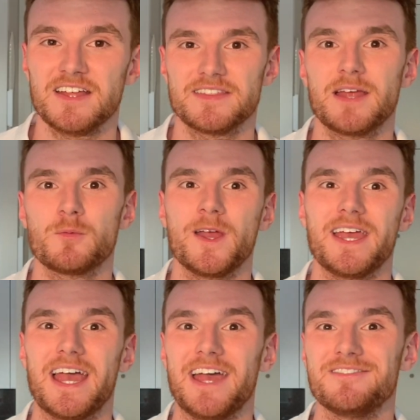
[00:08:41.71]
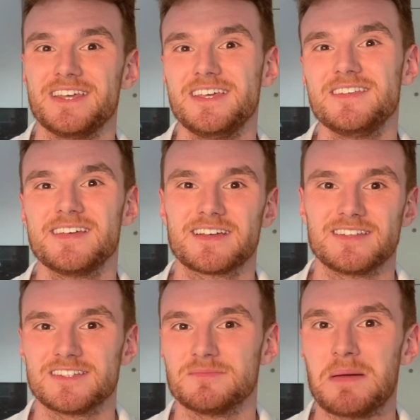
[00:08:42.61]
That way I have easy
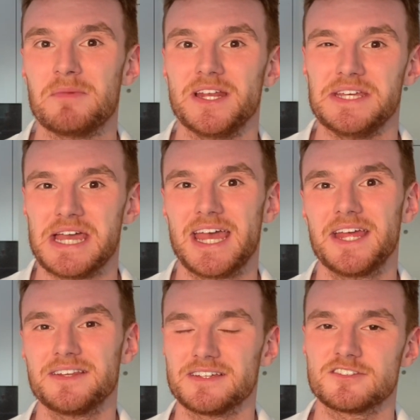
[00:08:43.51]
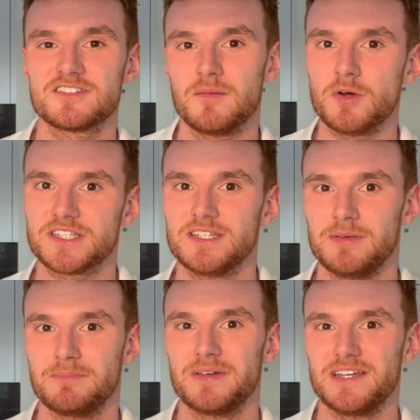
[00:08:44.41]
access to my money and it's somewhat
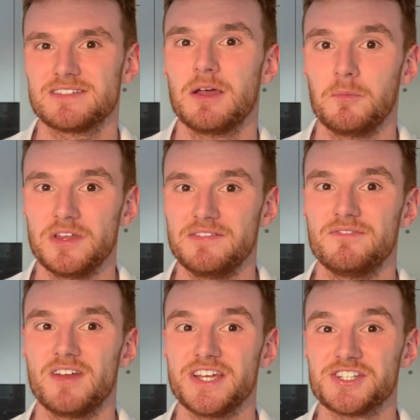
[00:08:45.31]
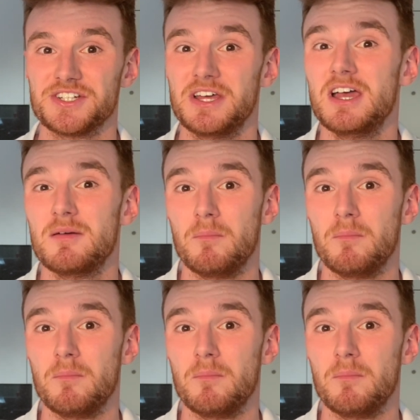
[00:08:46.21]
keeping pace with inflation.